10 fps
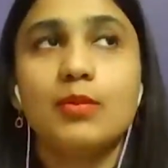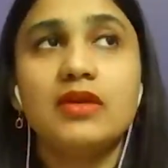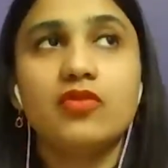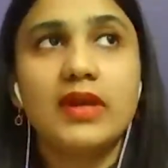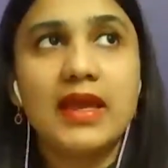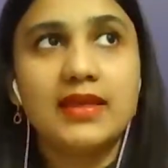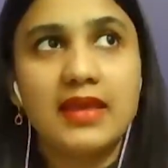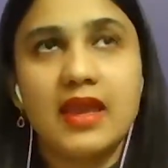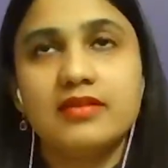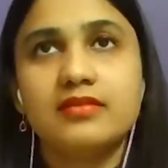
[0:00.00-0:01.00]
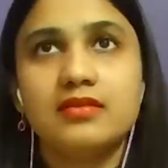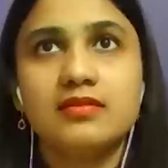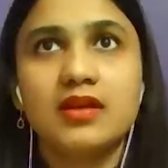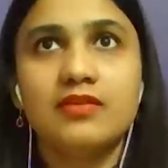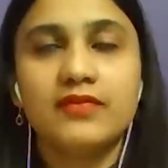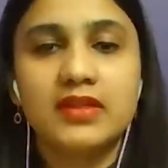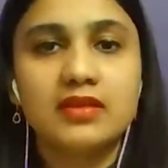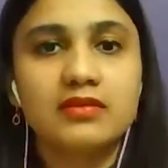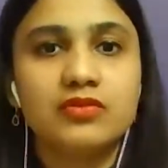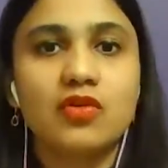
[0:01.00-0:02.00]
but what I can say is that
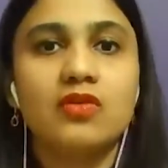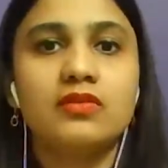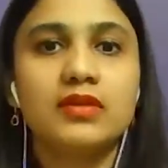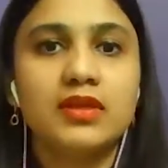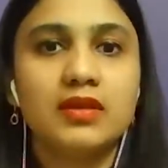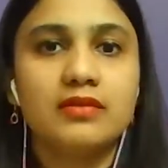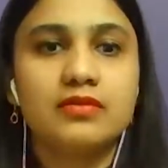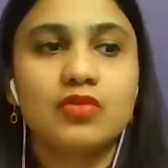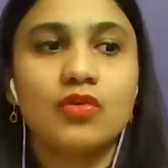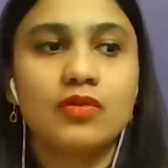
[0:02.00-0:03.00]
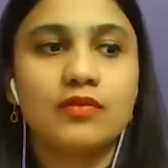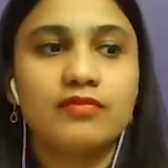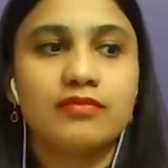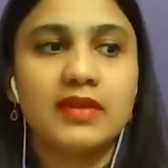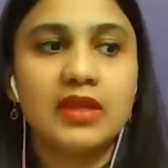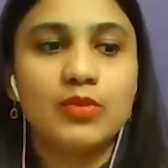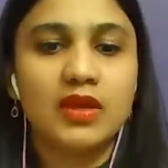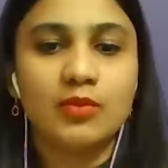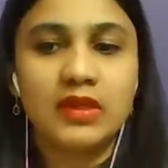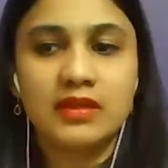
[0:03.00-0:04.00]
Vedic astrology is sort of like
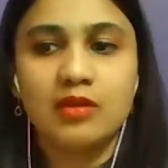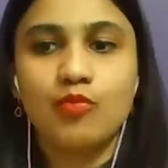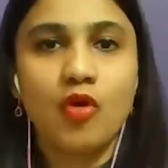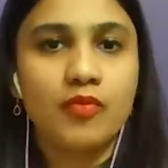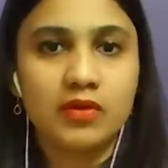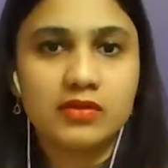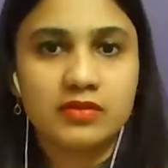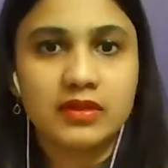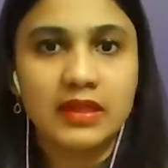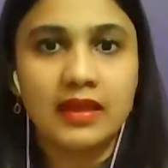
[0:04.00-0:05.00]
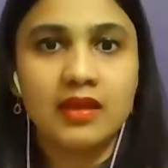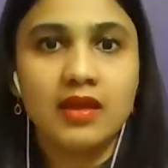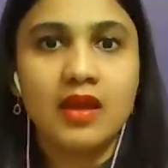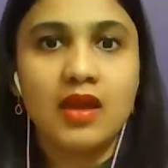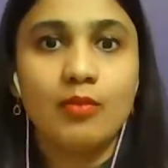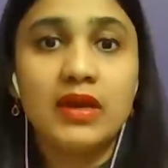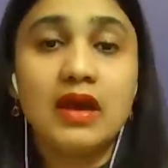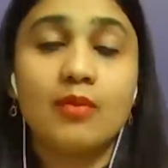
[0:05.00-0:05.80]
becoming that pop culture thing, but